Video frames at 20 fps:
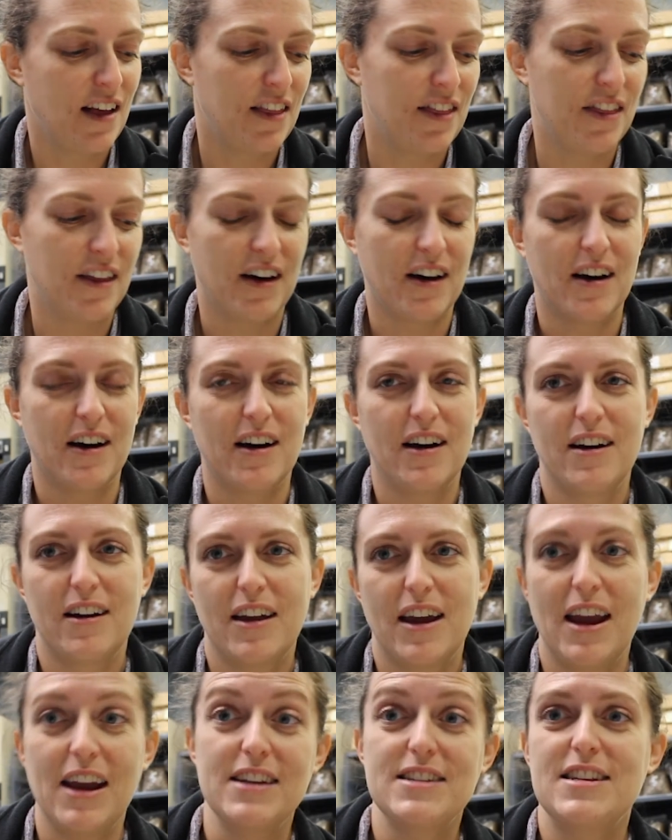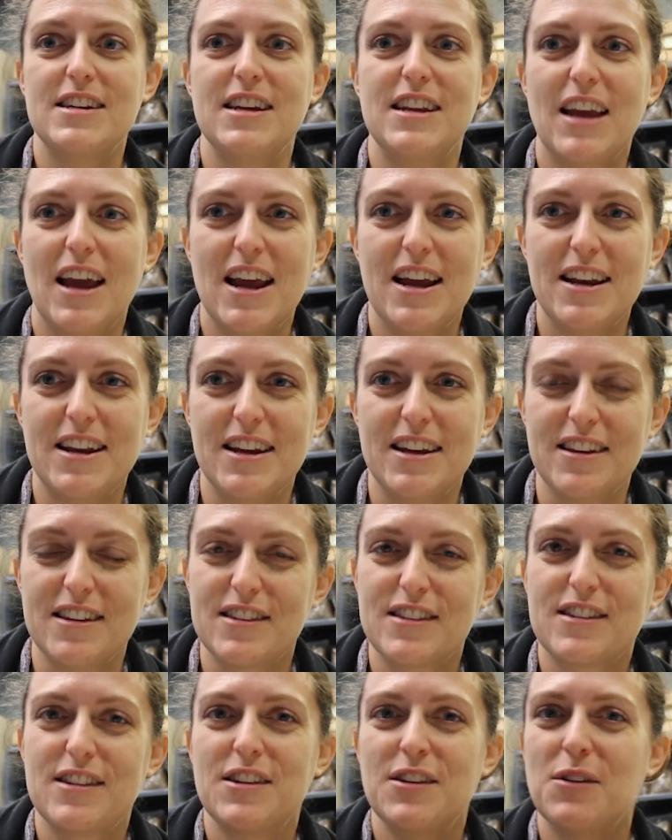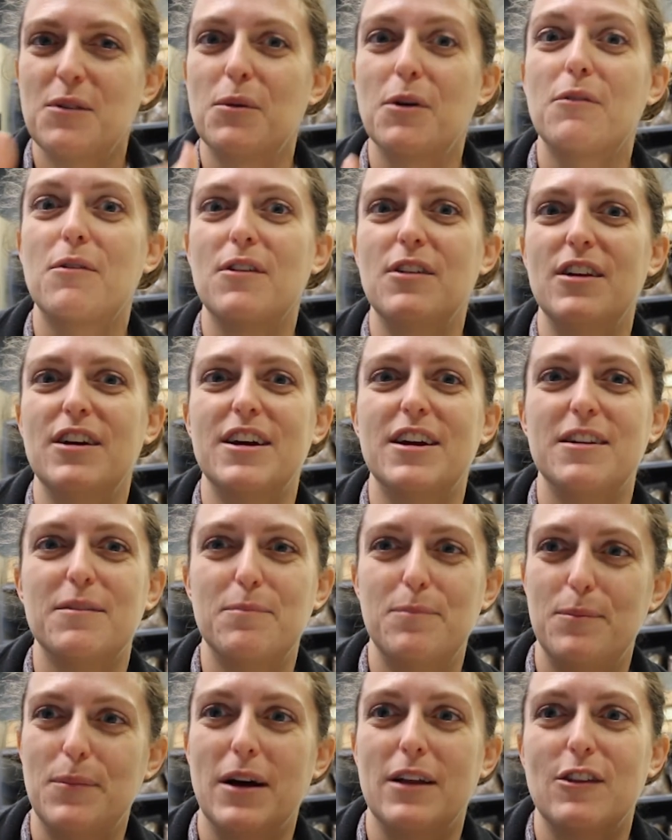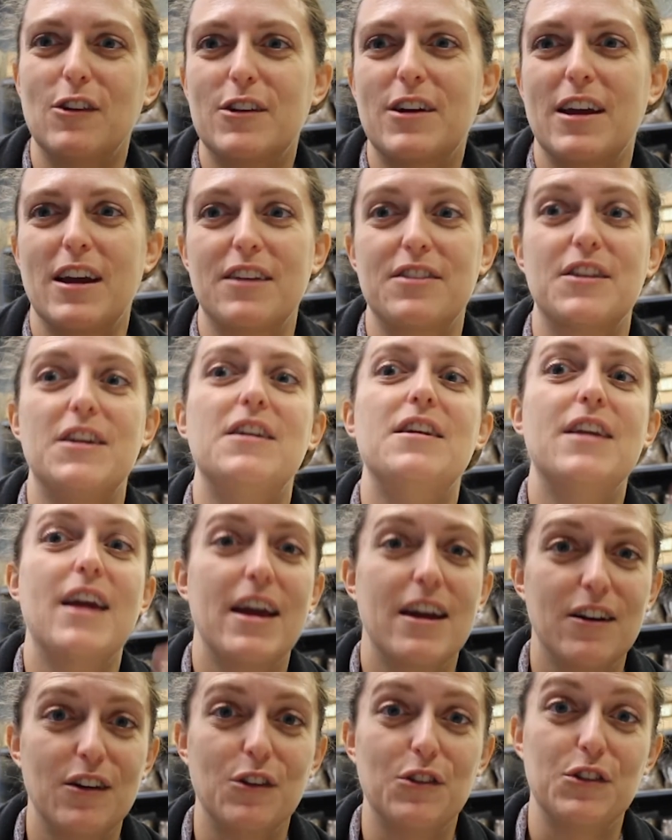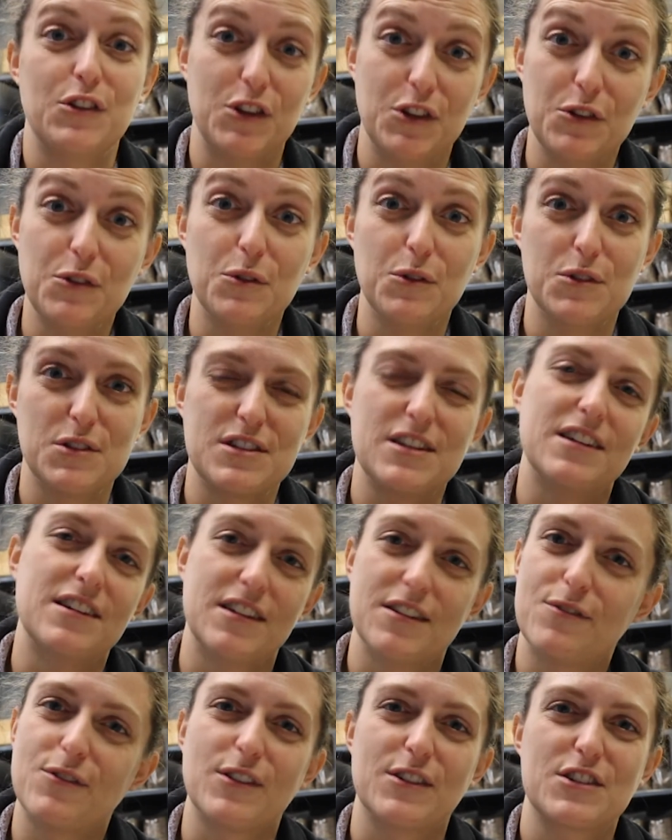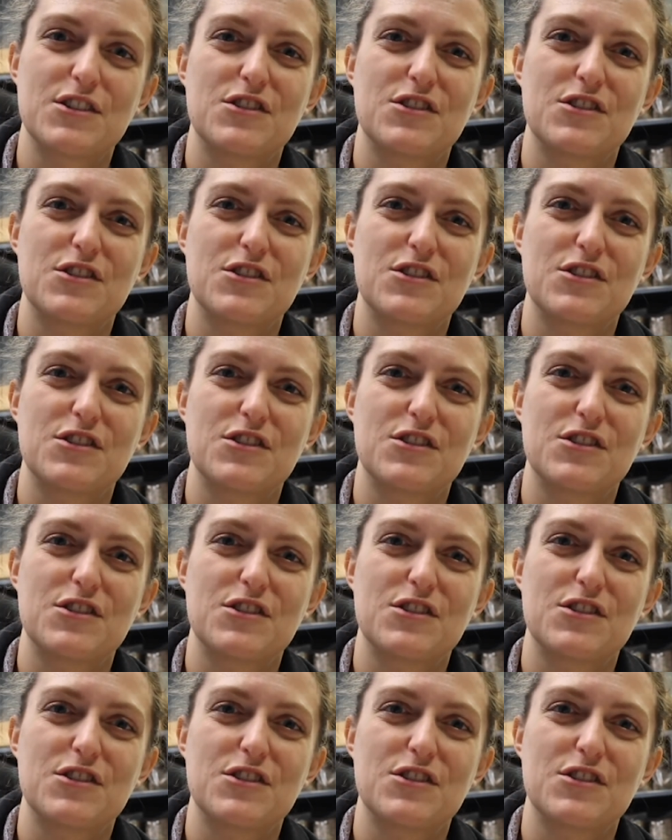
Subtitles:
the 1880s, we really, by looking at the nails used in different